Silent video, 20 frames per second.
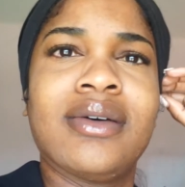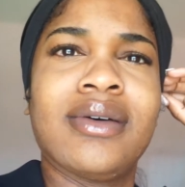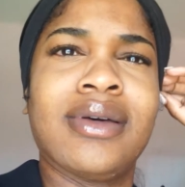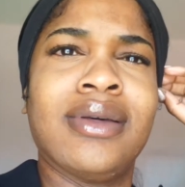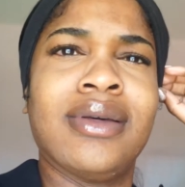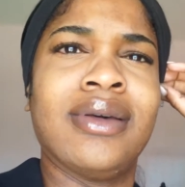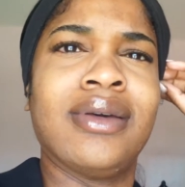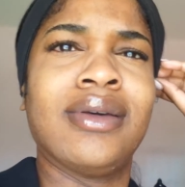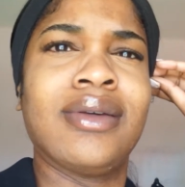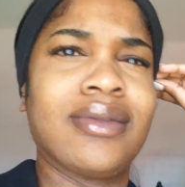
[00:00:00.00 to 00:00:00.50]
you
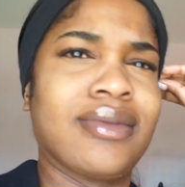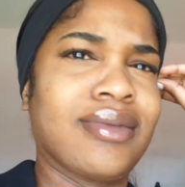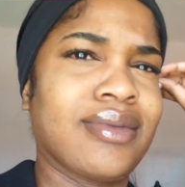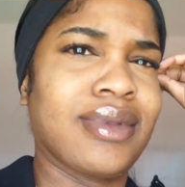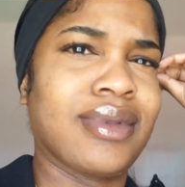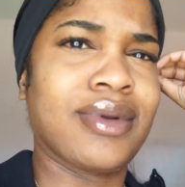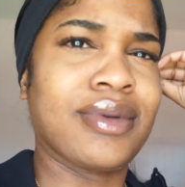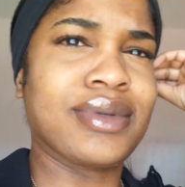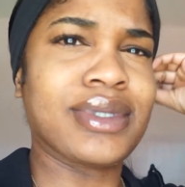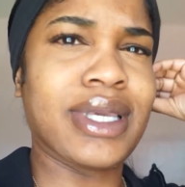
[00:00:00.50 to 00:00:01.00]

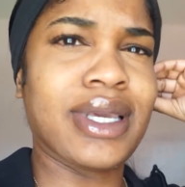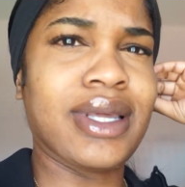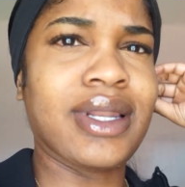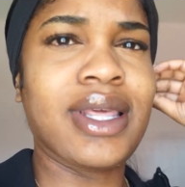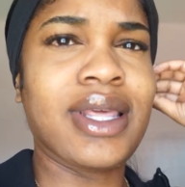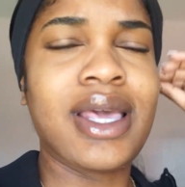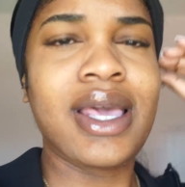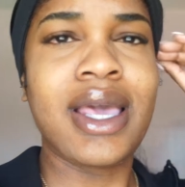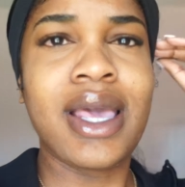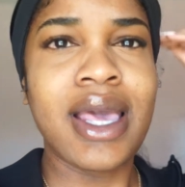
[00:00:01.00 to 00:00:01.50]
know what I'm saying?
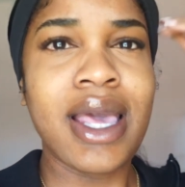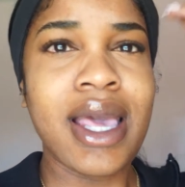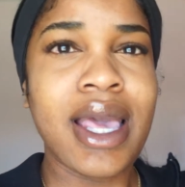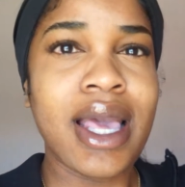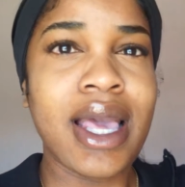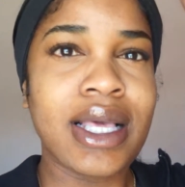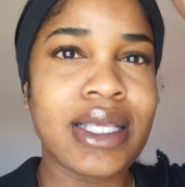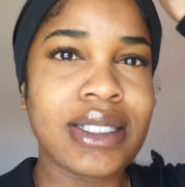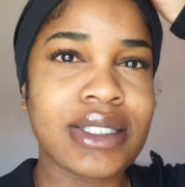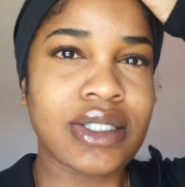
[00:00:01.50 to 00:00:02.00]

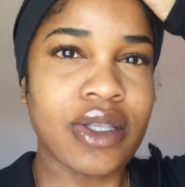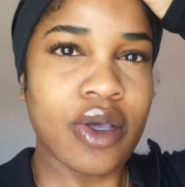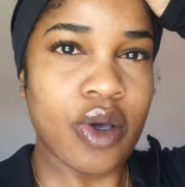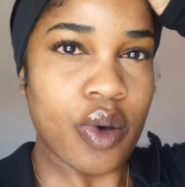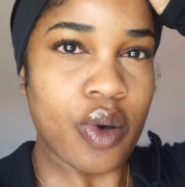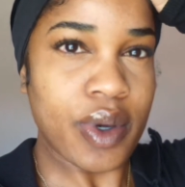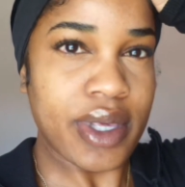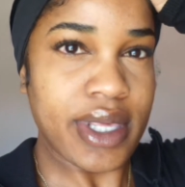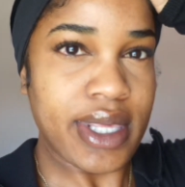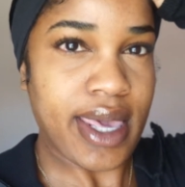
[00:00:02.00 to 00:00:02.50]

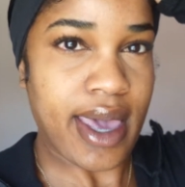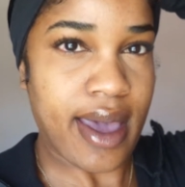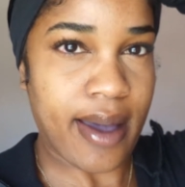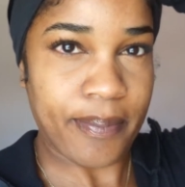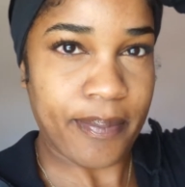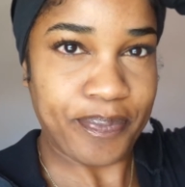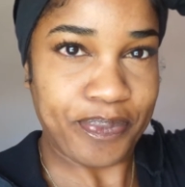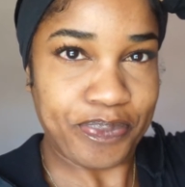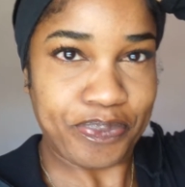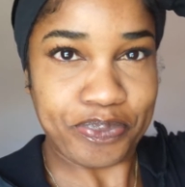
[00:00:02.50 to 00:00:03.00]
So yeah.
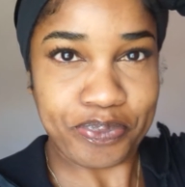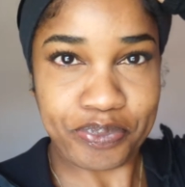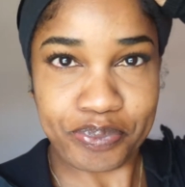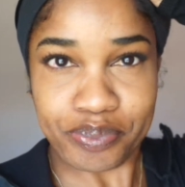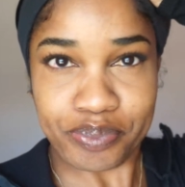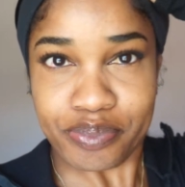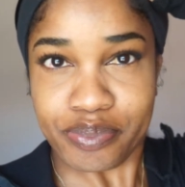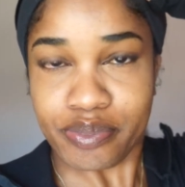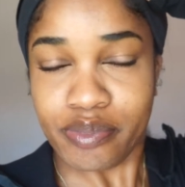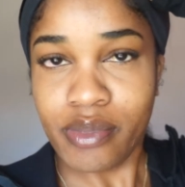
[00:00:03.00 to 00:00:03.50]

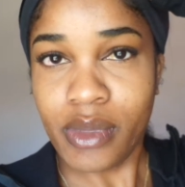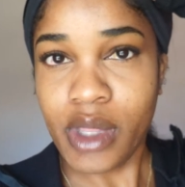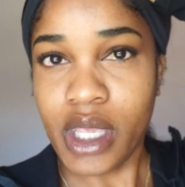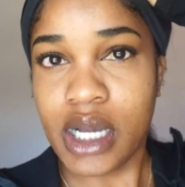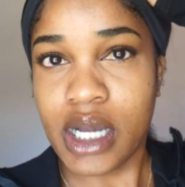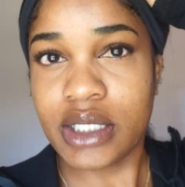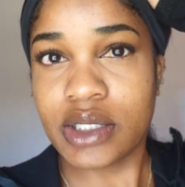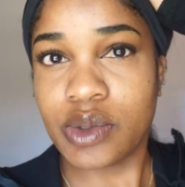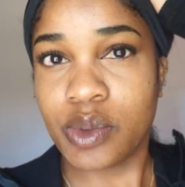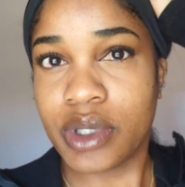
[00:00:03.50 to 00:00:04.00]

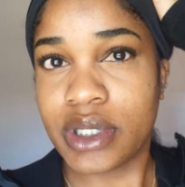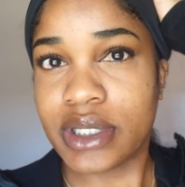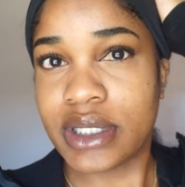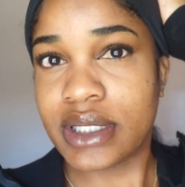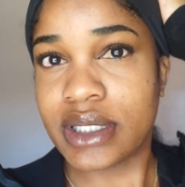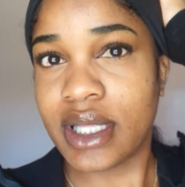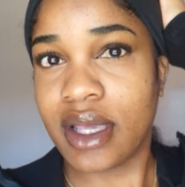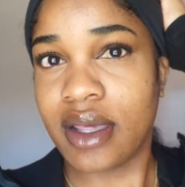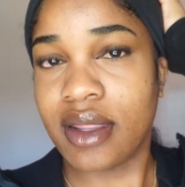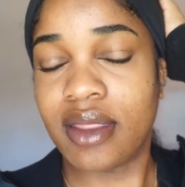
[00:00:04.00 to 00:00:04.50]
I just wanted to
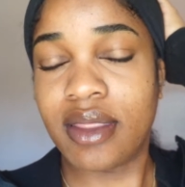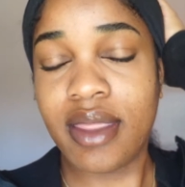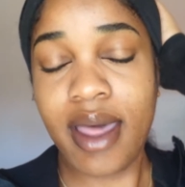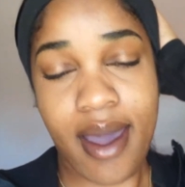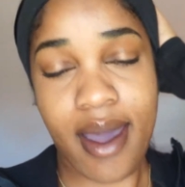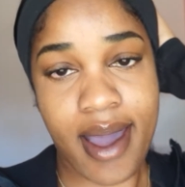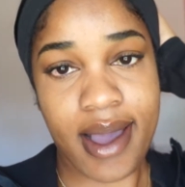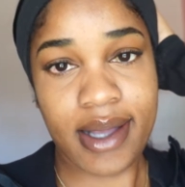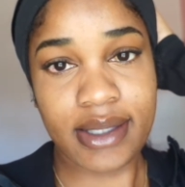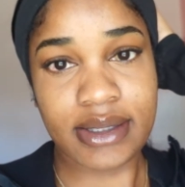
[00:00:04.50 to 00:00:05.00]
say
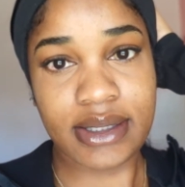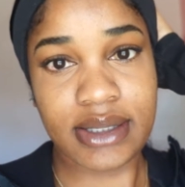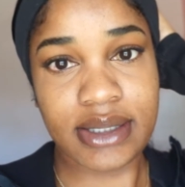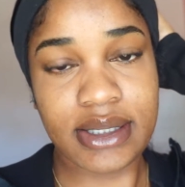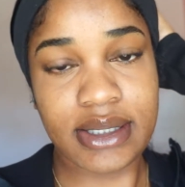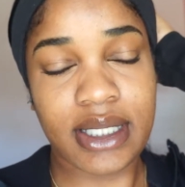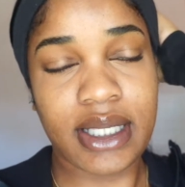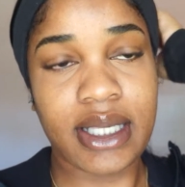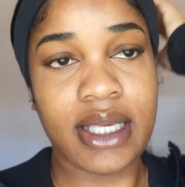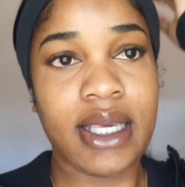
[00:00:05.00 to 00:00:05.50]

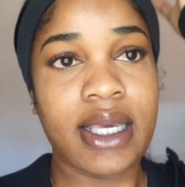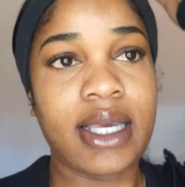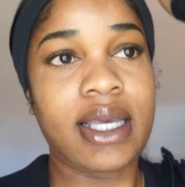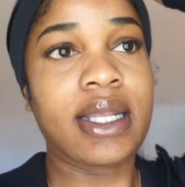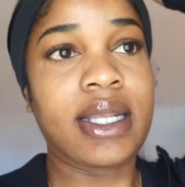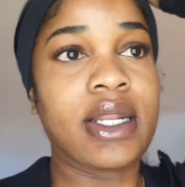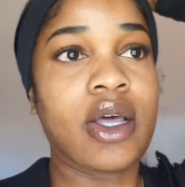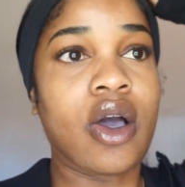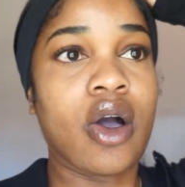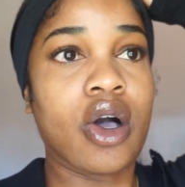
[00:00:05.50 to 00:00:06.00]
that
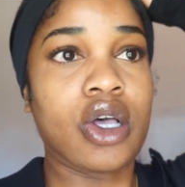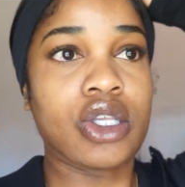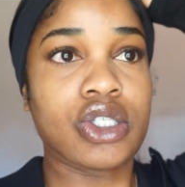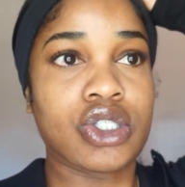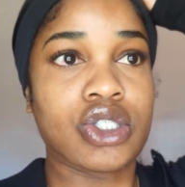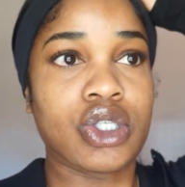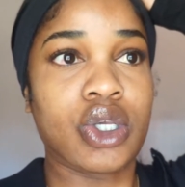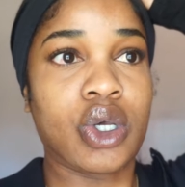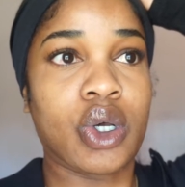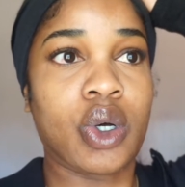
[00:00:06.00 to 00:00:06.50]
and
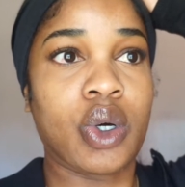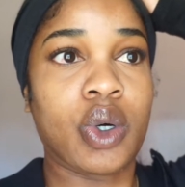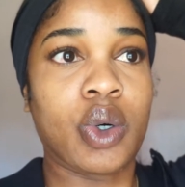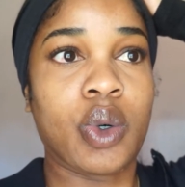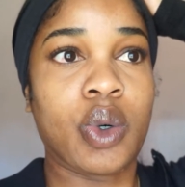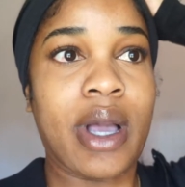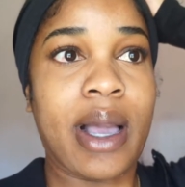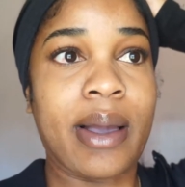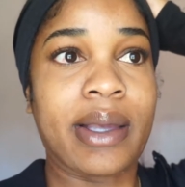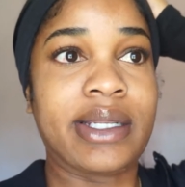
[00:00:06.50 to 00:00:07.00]

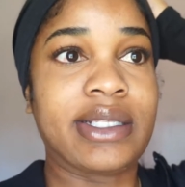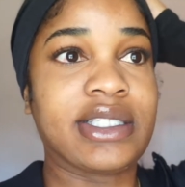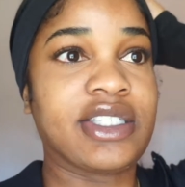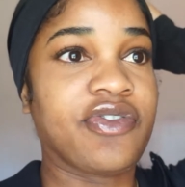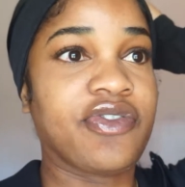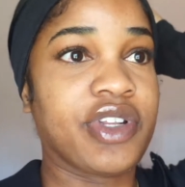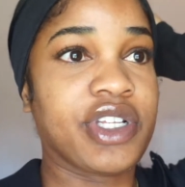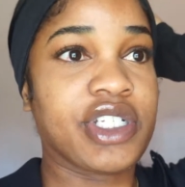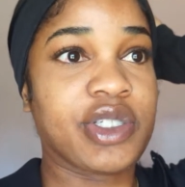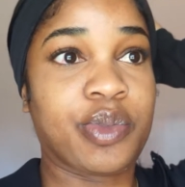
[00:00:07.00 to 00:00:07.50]
also I need to
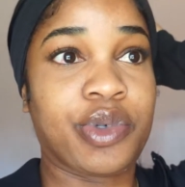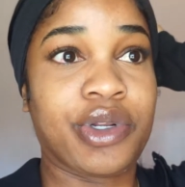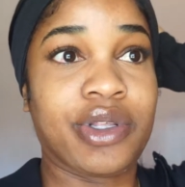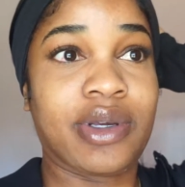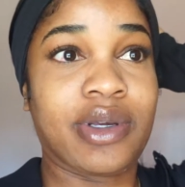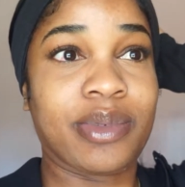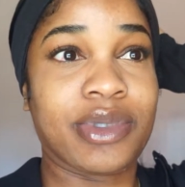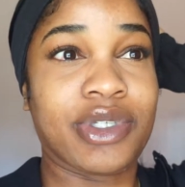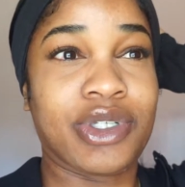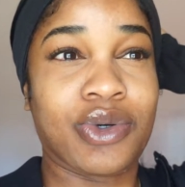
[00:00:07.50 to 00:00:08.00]
finish putting
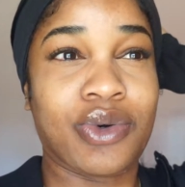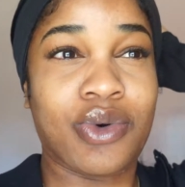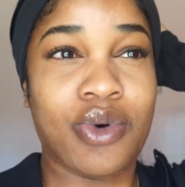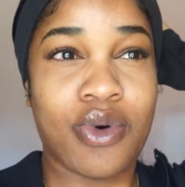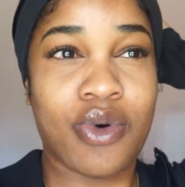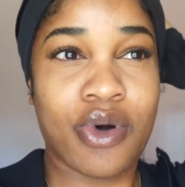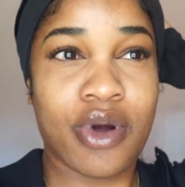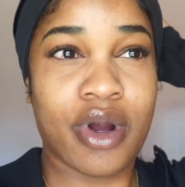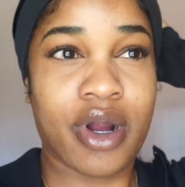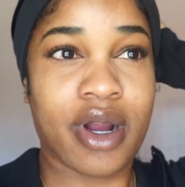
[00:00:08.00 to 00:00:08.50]
up the
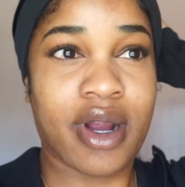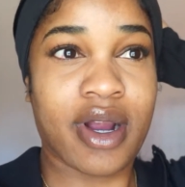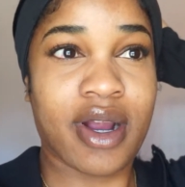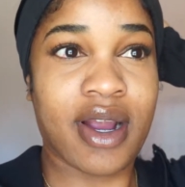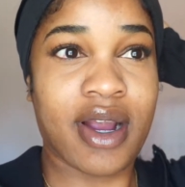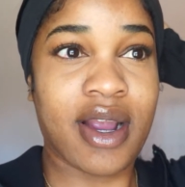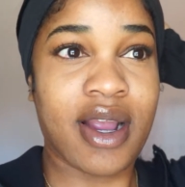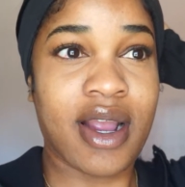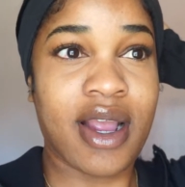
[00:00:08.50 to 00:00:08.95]
decor.